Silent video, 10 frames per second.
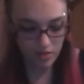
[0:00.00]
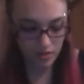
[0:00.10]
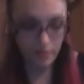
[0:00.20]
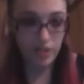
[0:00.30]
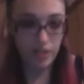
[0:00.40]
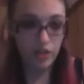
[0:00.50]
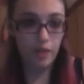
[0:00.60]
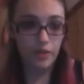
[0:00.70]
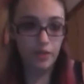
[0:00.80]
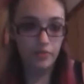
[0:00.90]
the main
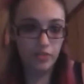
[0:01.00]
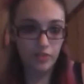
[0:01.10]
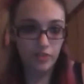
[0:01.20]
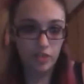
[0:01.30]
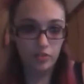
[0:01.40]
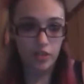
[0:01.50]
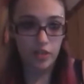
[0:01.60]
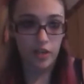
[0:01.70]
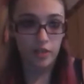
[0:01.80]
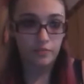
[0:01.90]
topic of this video
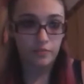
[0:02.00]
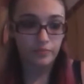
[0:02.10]
today,